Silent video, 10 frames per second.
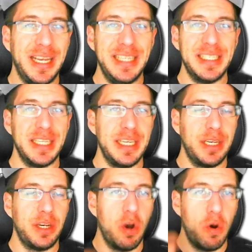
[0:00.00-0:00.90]
easily
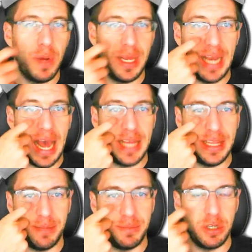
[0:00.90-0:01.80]
go and add them.